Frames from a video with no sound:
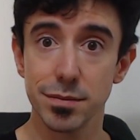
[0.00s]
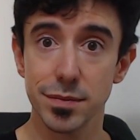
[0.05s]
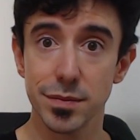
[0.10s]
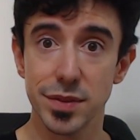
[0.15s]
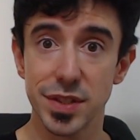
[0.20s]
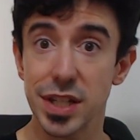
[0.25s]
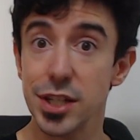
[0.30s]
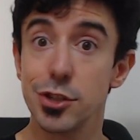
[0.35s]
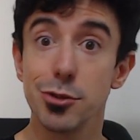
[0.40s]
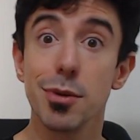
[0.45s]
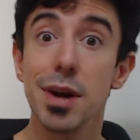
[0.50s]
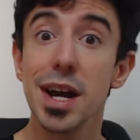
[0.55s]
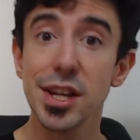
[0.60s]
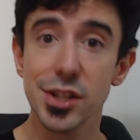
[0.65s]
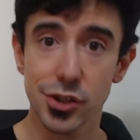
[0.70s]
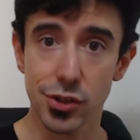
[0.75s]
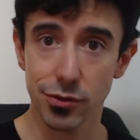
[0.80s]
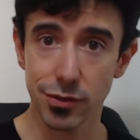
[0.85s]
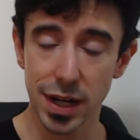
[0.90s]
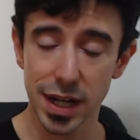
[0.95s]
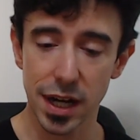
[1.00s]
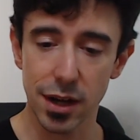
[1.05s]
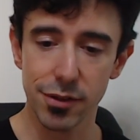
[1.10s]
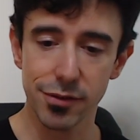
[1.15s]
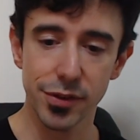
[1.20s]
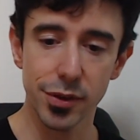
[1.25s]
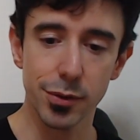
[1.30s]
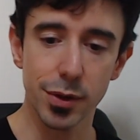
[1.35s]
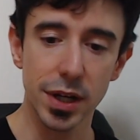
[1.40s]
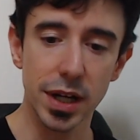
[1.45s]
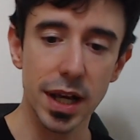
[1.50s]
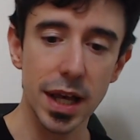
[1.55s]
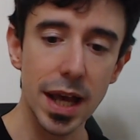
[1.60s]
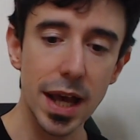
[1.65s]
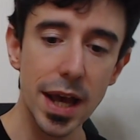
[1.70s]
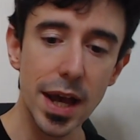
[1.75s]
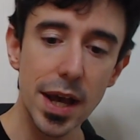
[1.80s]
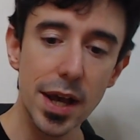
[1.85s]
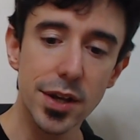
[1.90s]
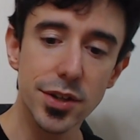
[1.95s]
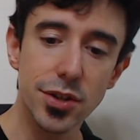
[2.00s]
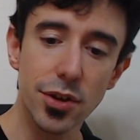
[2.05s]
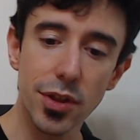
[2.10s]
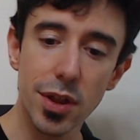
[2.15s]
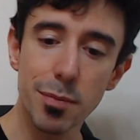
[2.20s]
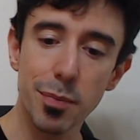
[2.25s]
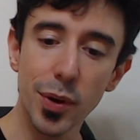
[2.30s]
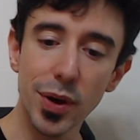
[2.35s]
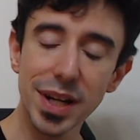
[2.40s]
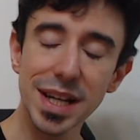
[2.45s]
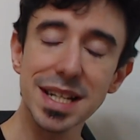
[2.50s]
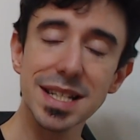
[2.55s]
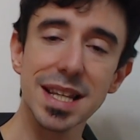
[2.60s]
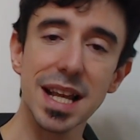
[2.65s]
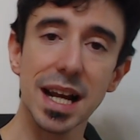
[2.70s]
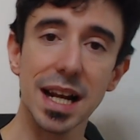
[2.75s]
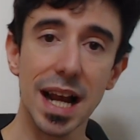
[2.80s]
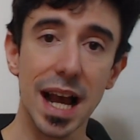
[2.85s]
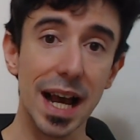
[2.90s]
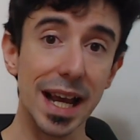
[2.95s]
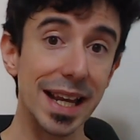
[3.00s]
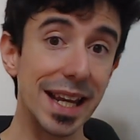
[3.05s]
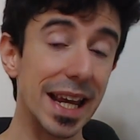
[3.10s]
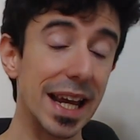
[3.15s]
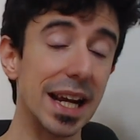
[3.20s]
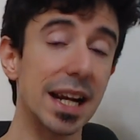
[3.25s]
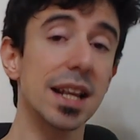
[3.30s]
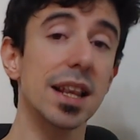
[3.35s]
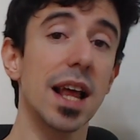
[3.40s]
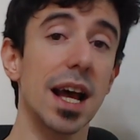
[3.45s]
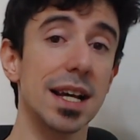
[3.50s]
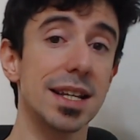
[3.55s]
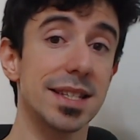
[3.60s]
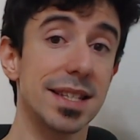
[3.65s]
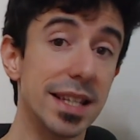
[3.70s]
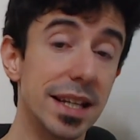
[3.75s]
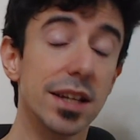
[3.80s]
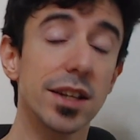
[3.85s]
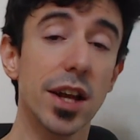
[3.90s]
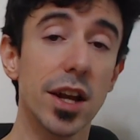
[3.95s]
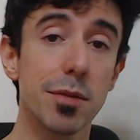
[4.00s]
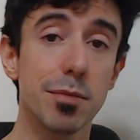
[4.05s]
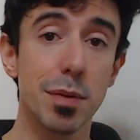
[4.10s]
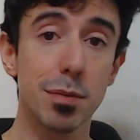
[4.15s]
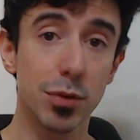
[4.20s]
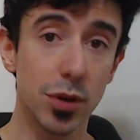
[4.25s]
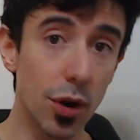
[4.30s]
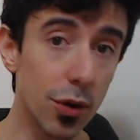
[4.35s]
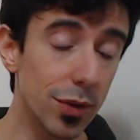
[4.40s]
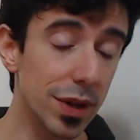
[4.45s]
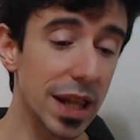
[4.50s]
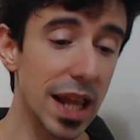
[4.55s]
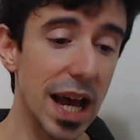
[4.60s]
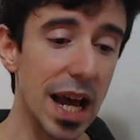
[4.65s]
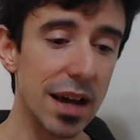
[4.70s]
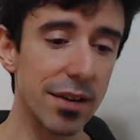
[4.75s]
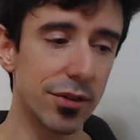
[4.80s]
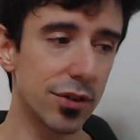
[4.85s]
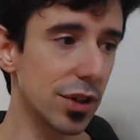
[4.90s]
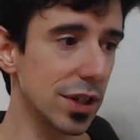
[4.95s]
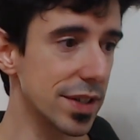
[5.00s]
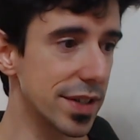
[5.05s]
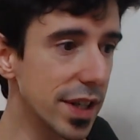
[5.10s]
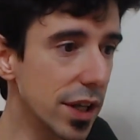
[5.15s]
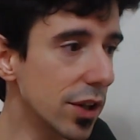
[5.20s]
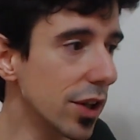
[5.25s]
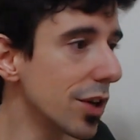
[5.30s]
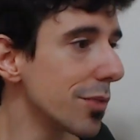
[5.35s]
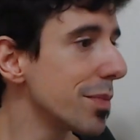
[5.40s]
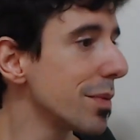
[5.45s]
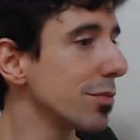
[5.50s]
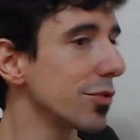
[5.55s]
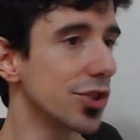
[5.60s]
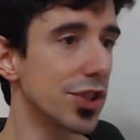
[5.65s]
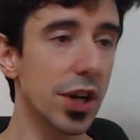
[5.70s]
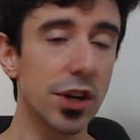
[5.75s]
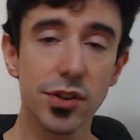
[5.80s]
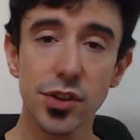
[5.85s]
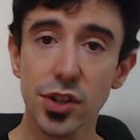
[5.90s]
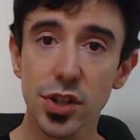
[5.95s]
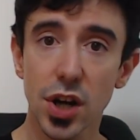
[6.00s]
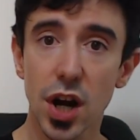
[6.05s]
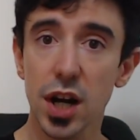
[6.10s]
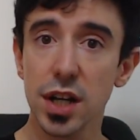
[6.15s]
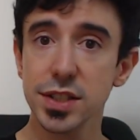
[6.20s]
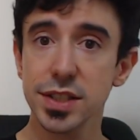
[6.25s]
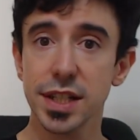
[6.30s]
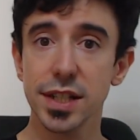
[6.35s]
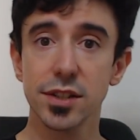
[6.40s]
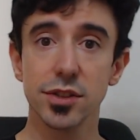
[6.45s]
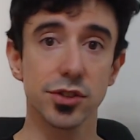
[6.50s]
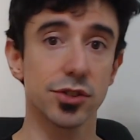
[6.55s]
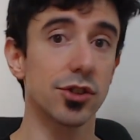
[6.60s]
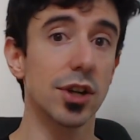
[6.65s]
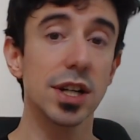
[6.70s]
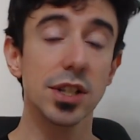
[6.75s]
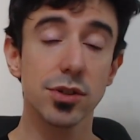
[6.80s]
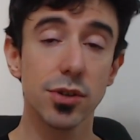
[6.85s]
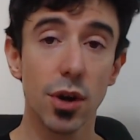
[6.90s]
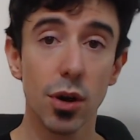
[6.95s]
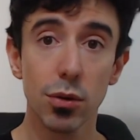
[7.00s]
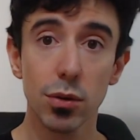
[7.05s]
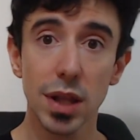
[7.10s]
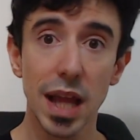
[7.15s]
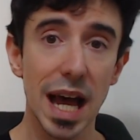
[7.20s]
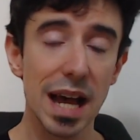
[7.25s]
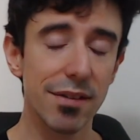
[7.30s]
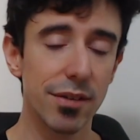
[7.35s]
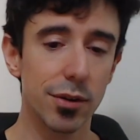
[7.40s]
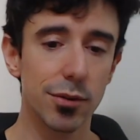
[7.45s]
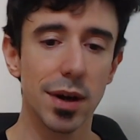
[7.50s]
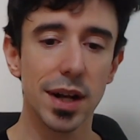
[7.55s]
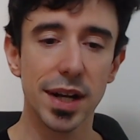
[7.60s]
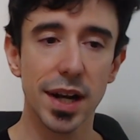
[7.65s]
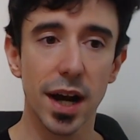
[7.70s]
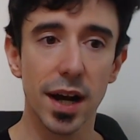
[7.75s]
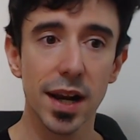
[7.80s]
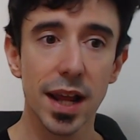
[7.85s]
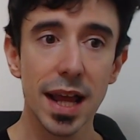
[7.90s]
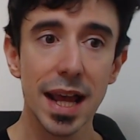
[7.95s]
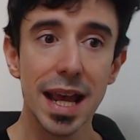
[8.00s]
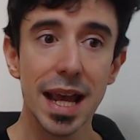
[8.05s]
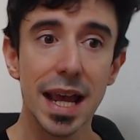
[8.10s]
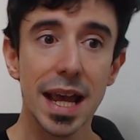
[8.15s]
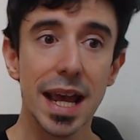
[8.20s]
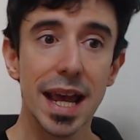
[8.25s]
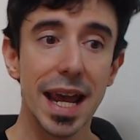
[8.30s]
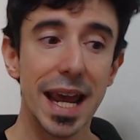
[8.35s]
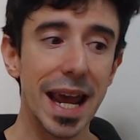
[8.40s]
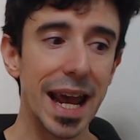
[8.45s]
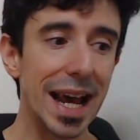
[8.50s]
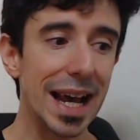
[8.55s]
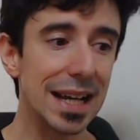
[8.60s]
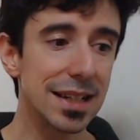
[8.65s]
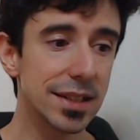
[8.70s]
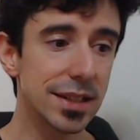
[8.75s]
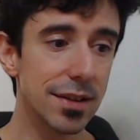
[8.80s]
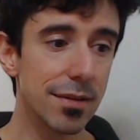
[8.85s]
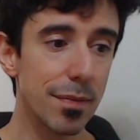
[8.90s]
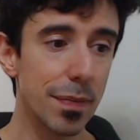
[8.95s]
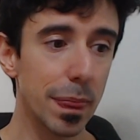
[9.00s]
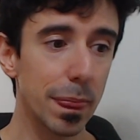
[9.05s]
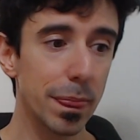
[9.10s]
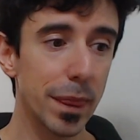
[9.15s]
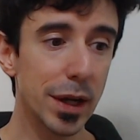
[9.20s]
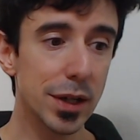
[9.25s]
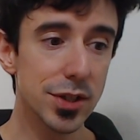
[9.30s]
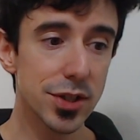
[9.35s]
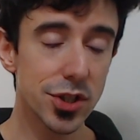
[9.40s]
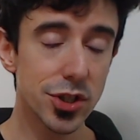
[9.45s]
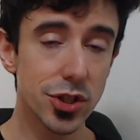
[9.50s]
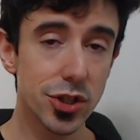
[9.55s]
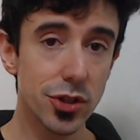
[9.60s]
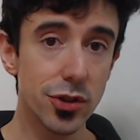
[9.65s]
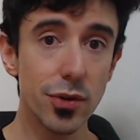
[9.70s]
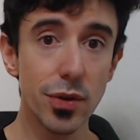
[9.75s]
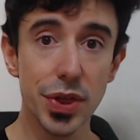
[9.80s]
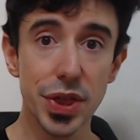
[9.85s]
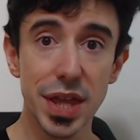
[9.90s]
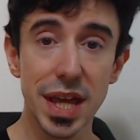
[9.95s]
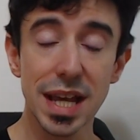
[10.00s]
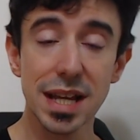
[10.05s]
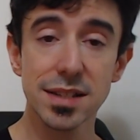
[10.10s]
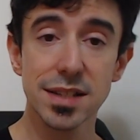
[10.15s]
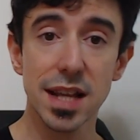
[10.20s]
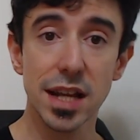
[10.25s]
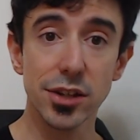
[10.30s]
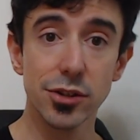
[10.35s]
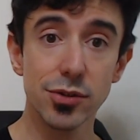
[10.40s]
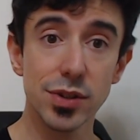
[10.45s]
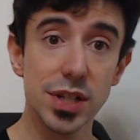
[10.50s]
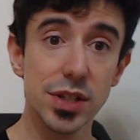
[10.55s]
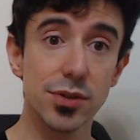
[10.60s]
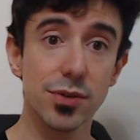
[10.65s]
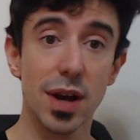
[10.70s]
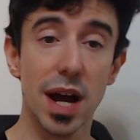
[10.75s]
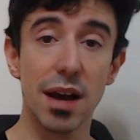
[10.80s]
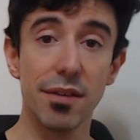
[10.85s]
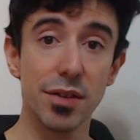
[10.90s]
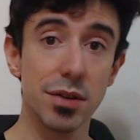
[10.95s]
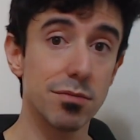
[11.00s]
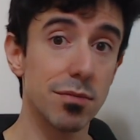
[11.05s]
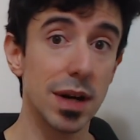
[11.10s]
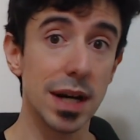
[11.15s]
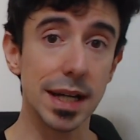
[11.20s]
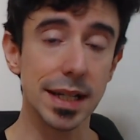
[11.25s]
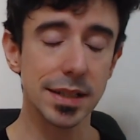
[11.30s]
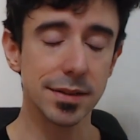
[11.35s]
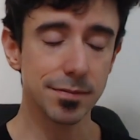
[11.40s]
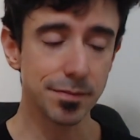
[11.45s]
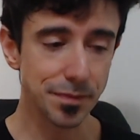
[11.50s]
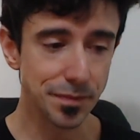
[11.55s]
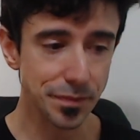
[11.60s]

situation right now, if you would. So the point is that I see a lot of people going live, or I see a lot of people sharing their content or trying to go live and whatnot. And there's 2 things that you need to have in mind.